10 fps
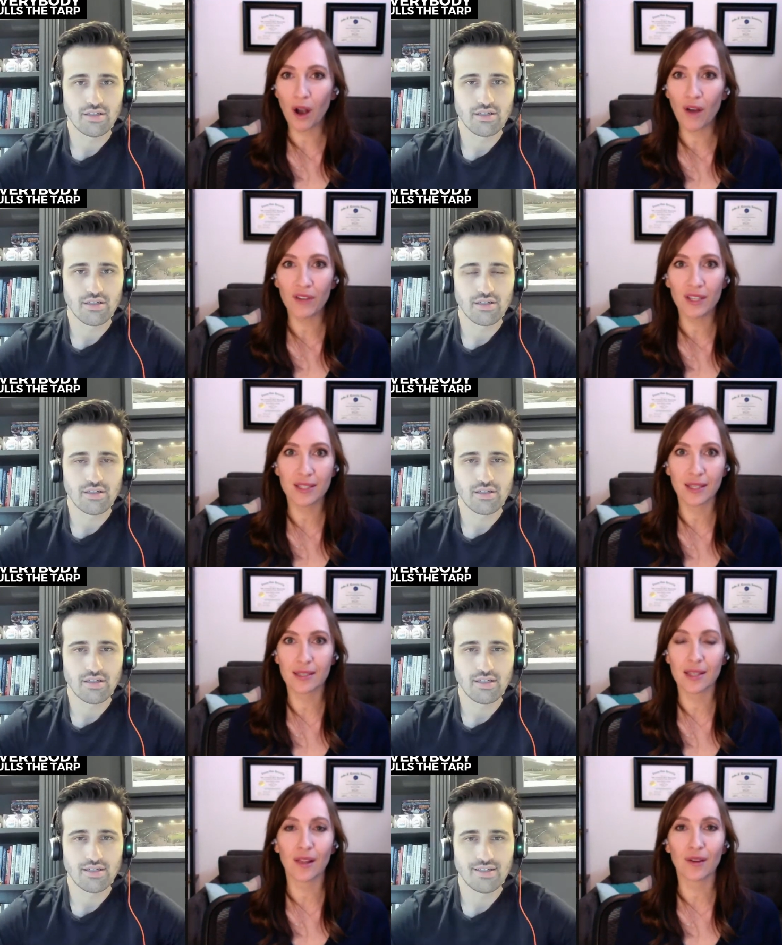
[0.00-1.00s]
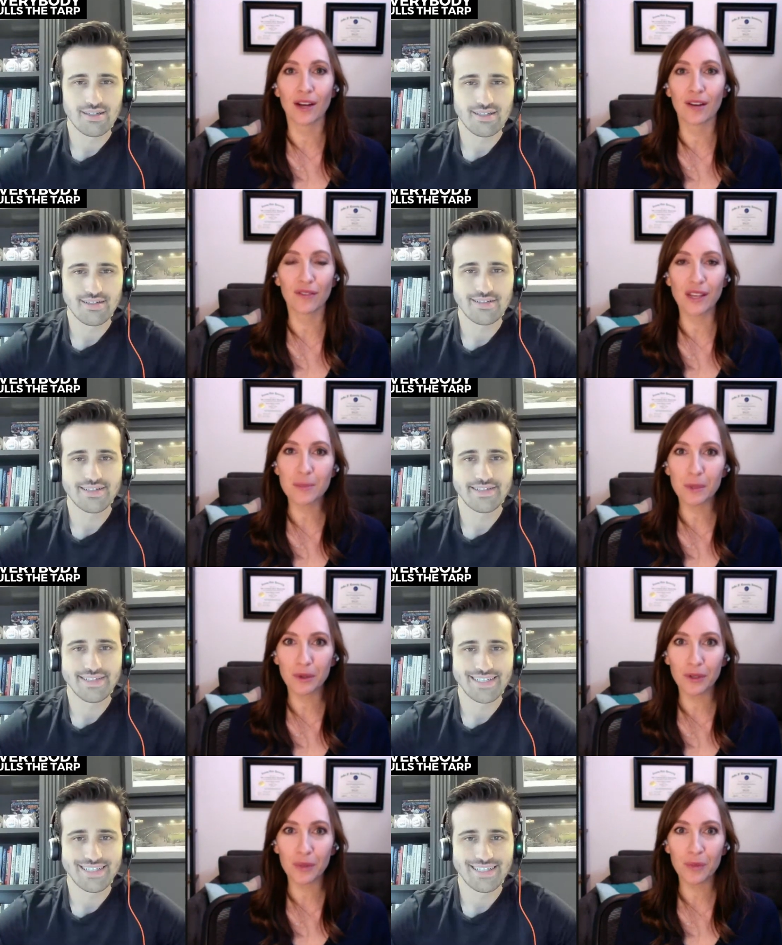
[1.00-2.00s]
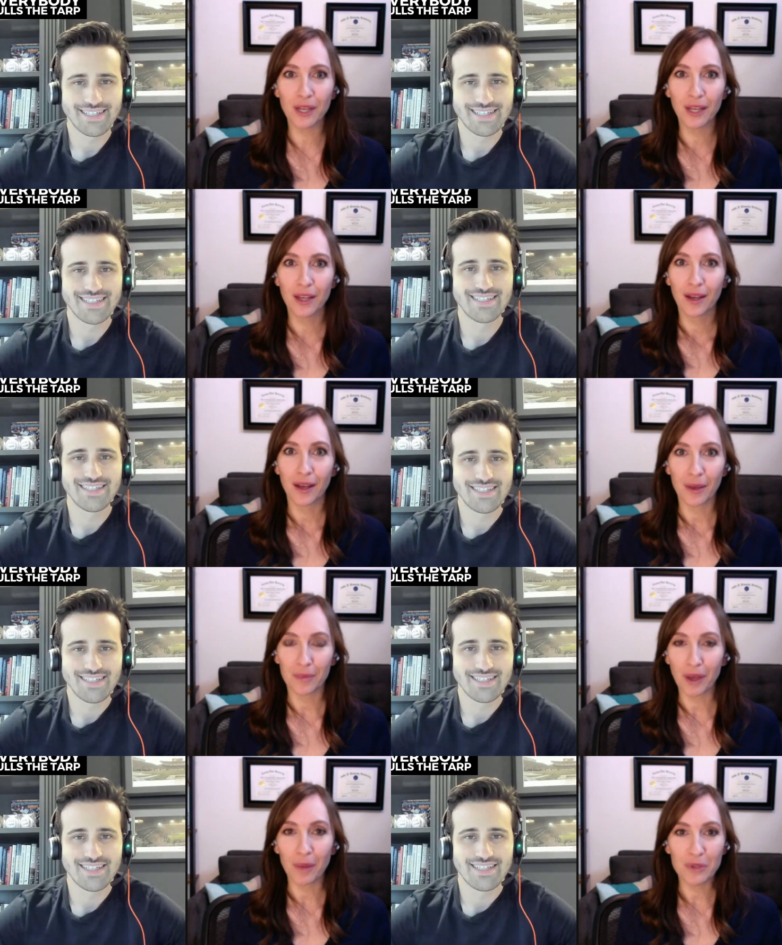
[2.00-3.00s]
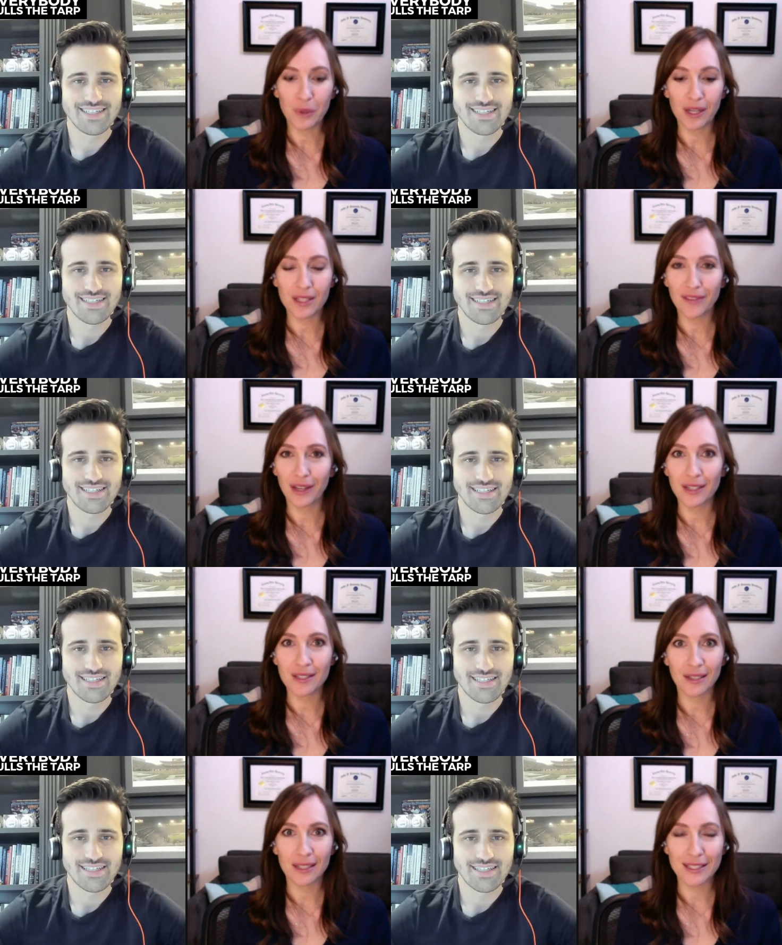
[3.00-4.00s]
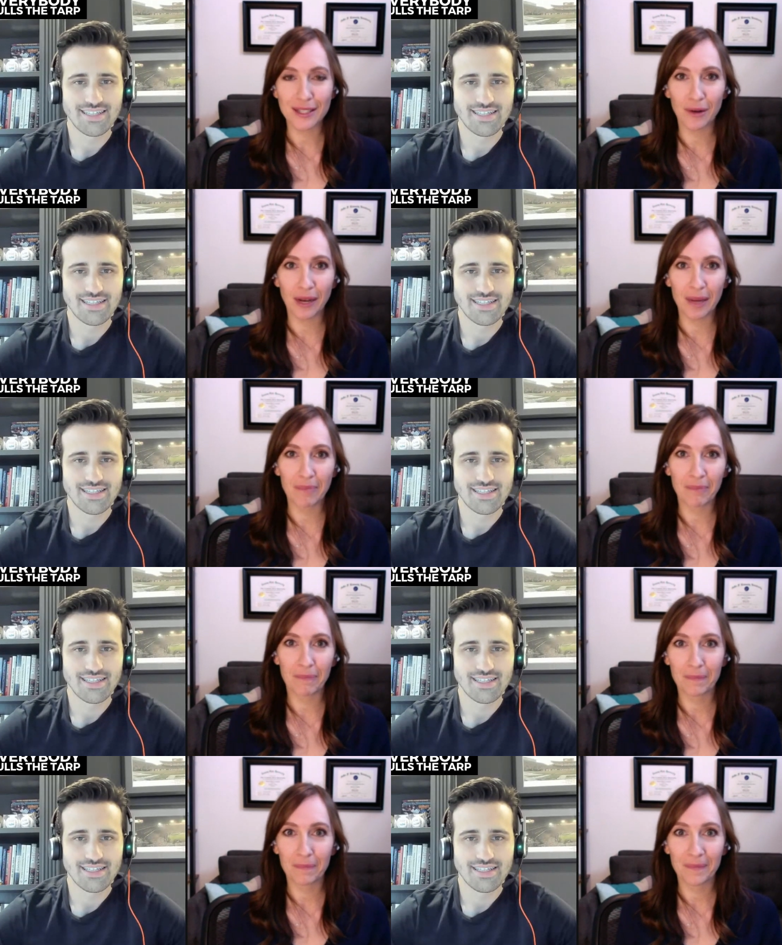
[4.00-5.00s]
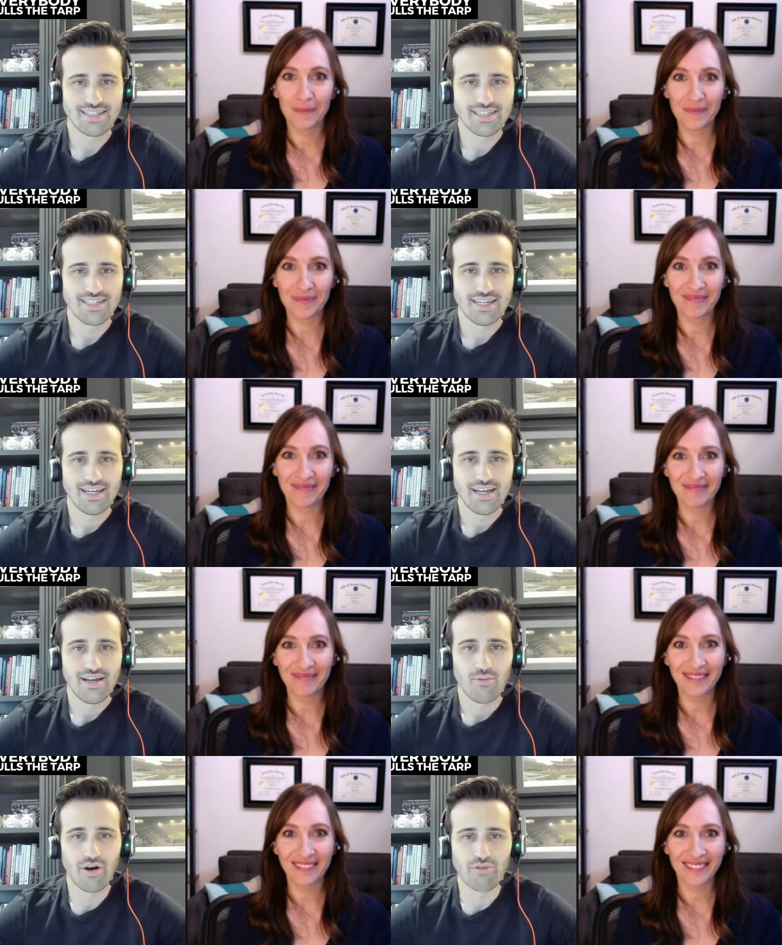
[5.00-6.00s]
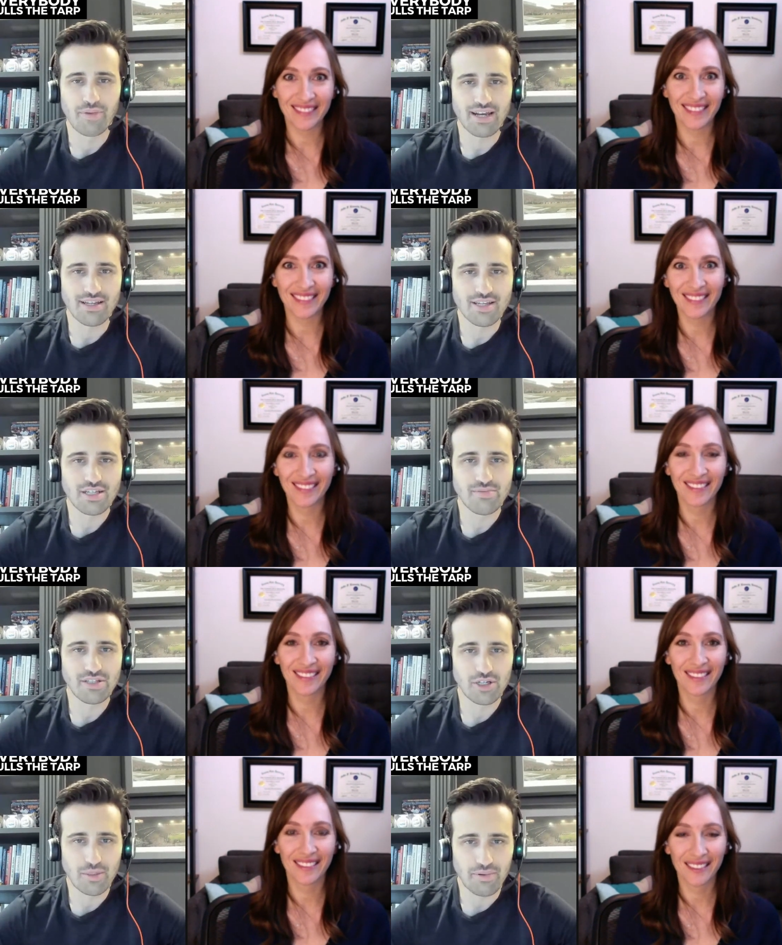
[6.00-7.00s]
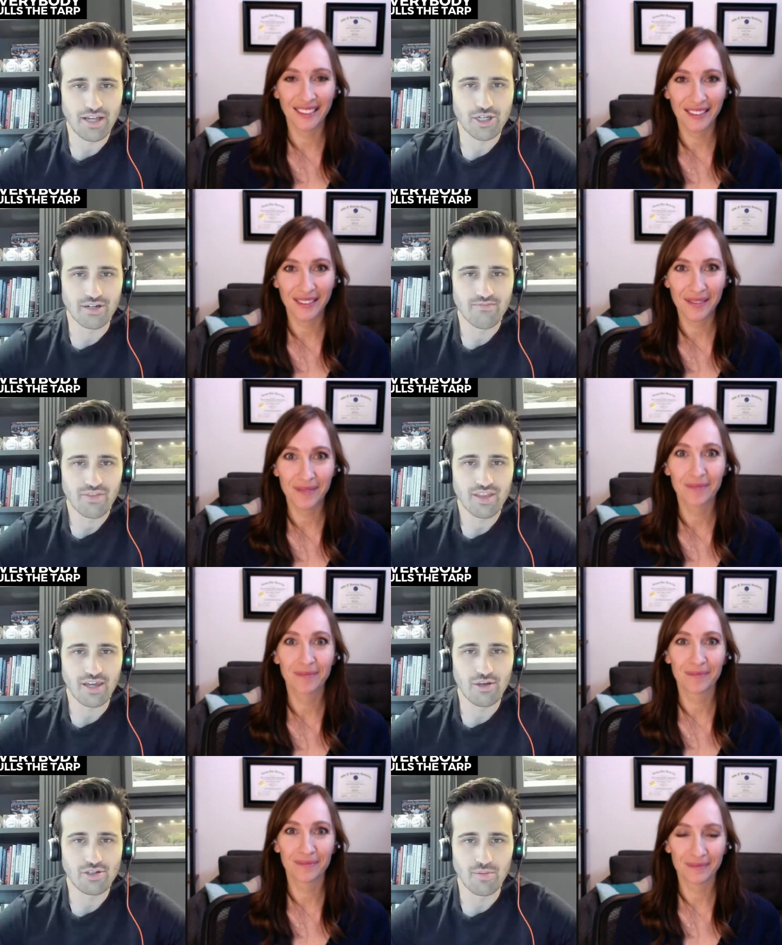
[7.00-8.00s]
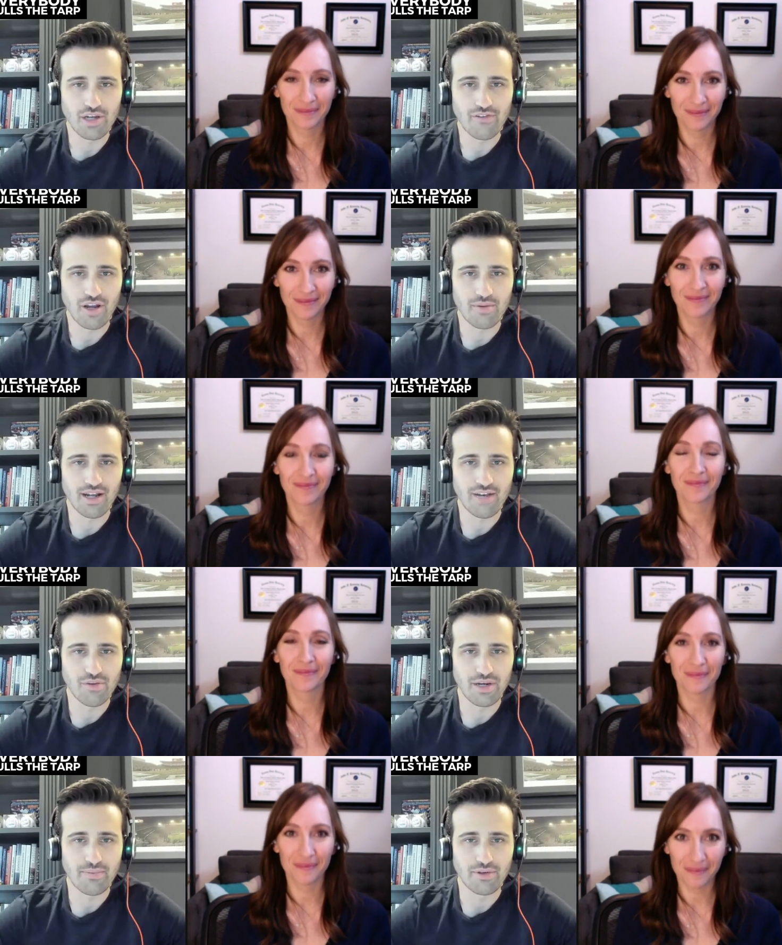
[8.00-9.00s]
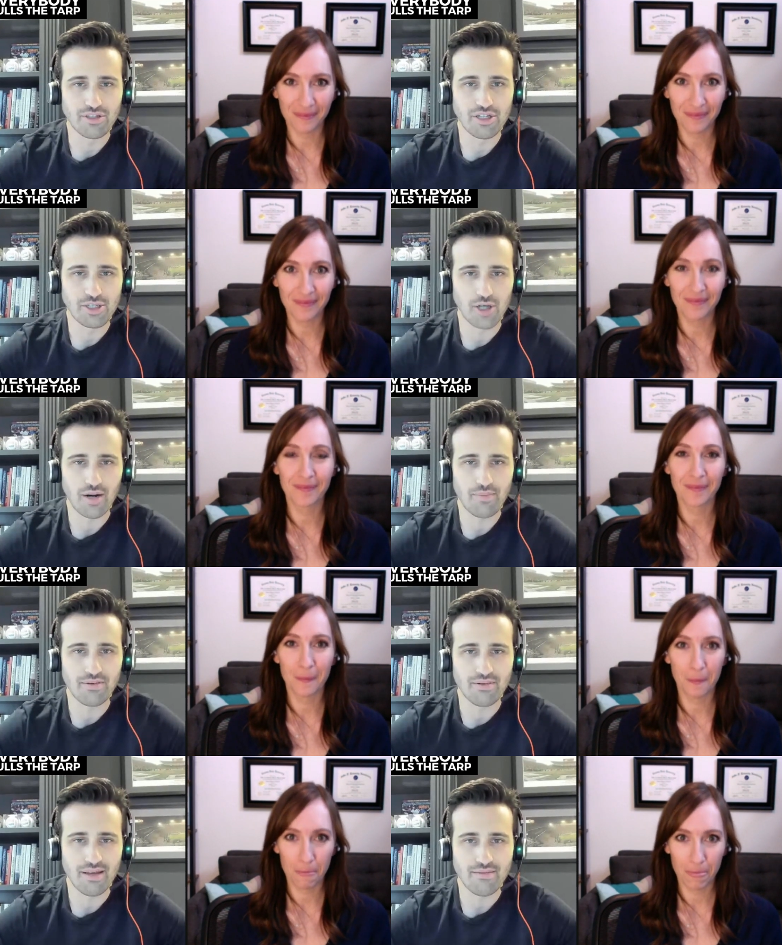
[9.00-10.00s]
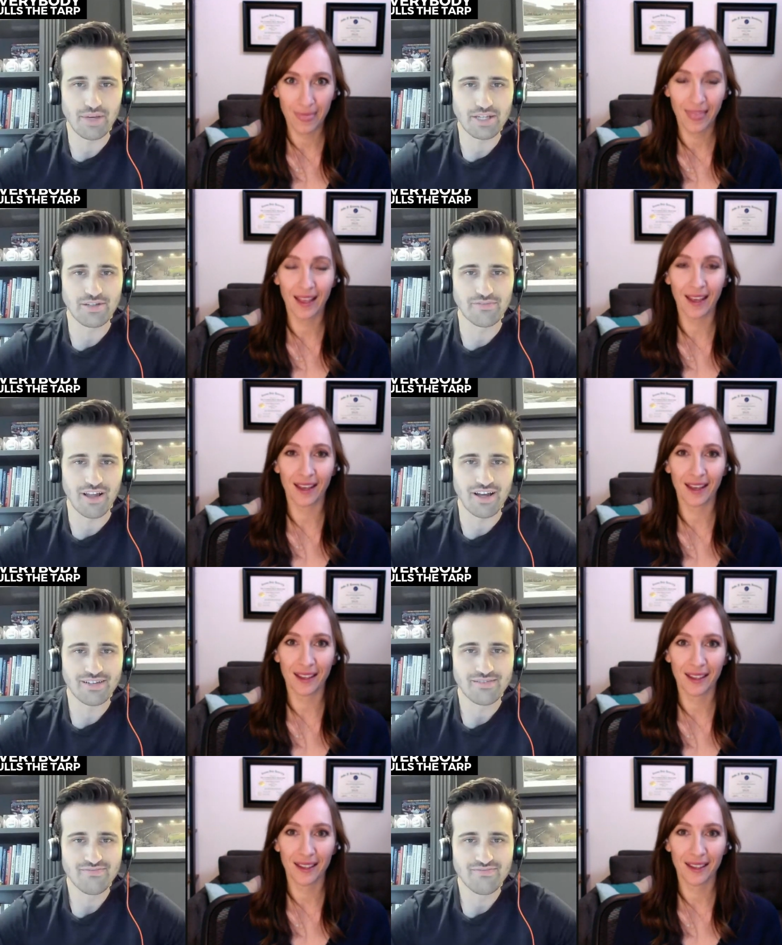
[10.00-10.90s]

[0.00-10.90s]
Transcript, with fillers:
Speaker 1: Confidence Accelerator Facebook group. Um, come join us, find us on Instagram.
Speaker 2: Well, Rebecca, this has been such a pleasure. Thank you so much for coming on. Everybody pulls the tarp and, and best of luck.